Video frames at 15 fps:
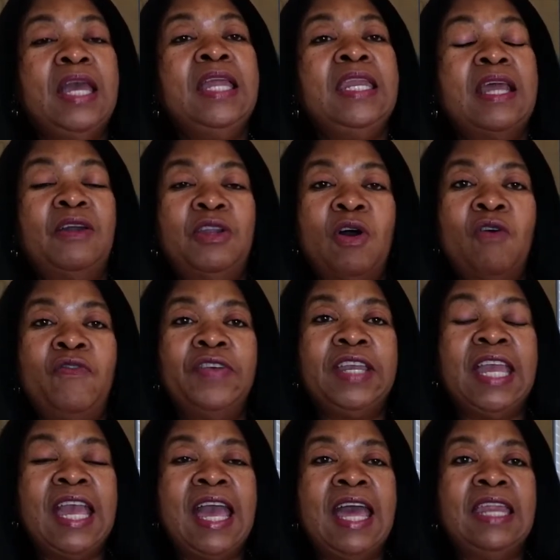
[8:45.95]
Now don't
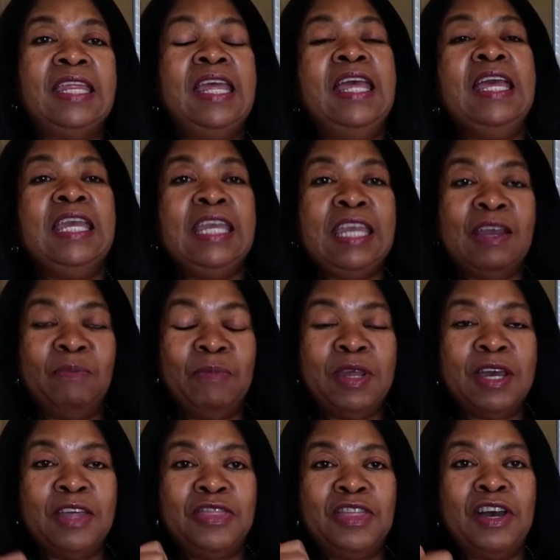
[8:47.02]
forget, give me
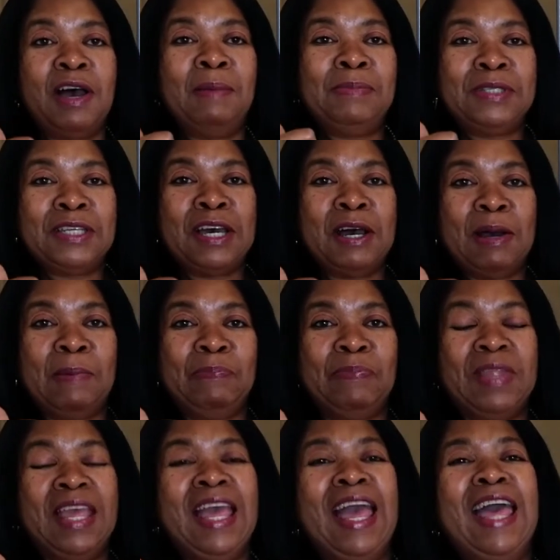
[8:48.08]
a thumbs up
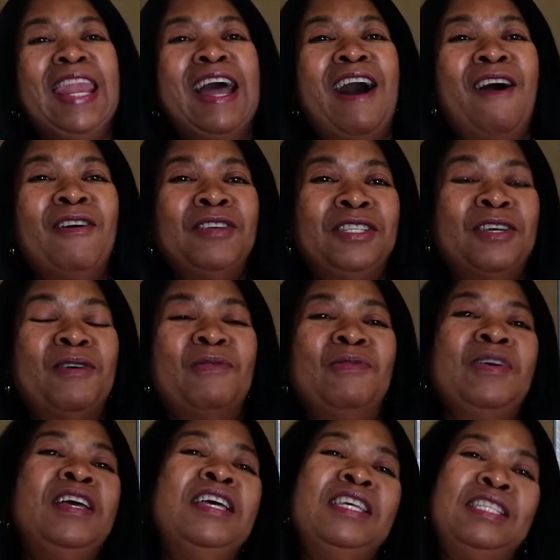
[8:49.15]
and also
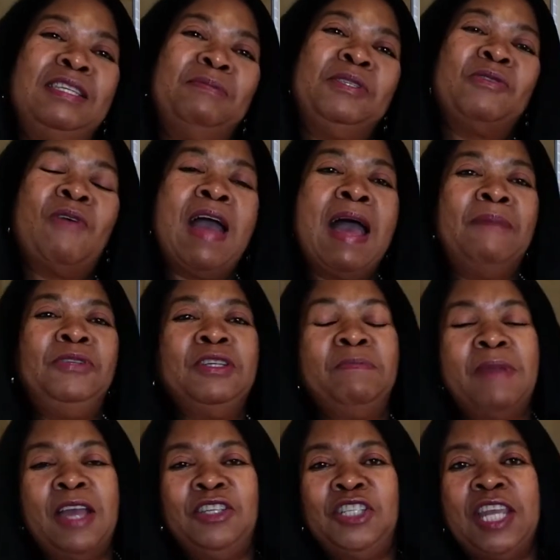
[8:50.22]
subscribe to
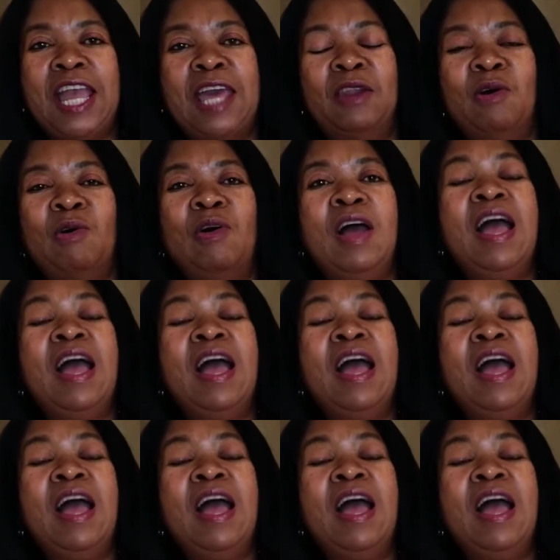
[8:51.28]
my channel.